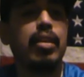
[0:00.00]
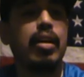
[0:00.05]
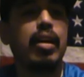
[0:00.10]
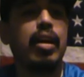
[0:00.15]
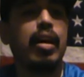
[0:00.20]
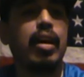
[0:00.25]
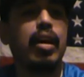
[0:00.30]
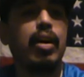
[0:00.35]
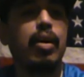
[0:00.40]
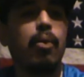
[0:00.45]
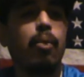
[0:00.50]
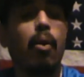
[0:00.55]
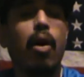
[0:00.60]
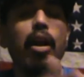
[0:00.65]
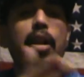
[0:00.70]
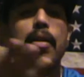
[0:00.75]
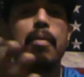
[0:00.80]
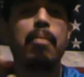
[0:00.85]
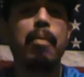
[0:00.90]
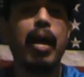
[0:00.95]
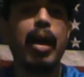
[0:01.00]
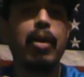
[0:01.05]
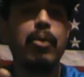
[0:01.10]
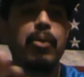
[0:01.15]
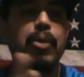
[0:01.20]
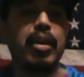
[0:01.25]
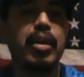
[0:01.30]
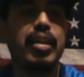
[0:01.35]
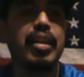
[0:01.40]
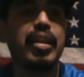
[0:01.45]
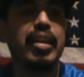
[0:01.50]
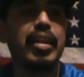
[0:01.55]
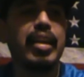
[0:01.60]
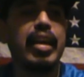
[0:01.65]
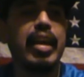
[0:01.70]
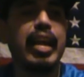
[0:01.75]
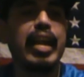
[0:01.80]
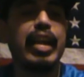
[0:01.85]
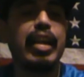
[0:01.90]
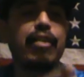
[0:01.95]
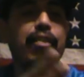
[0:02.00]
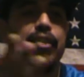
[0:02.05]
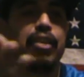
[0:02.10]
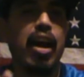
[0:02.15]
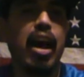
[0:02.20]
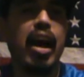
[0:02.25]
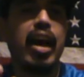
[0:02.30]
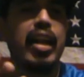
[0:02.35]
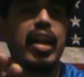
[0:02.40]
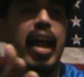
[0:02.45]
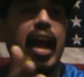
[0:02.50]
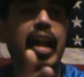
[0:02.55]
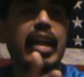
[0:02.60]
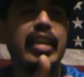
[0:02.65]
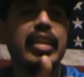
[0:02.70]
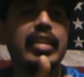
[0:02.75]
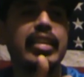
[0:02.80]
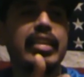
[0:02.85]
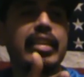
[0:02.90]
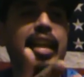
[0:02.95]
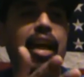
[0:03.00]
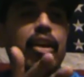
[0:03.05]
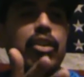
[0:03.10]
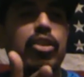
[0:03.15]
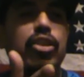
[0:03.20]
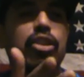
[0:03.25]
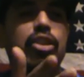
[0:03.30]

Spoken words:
want to buy one. And if not, at least now you